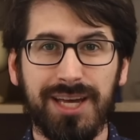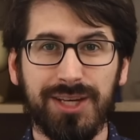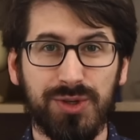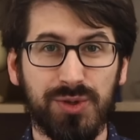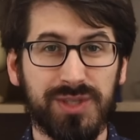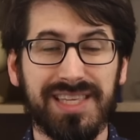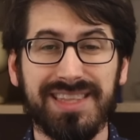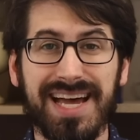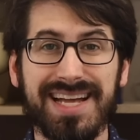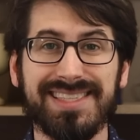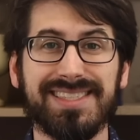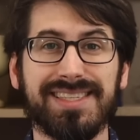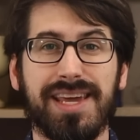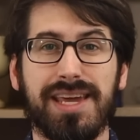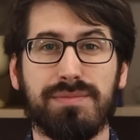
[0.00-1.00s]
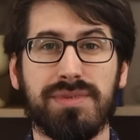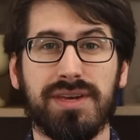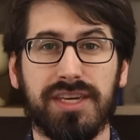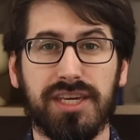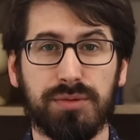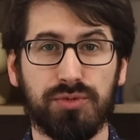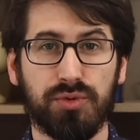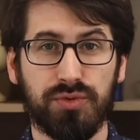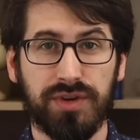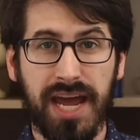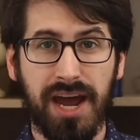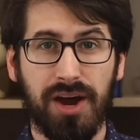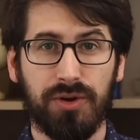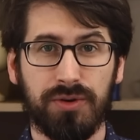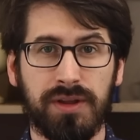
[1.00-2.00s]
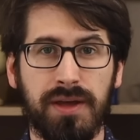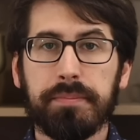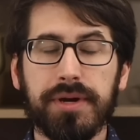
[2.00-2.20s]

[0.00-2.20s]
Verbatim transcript: using that same Hebrew noun.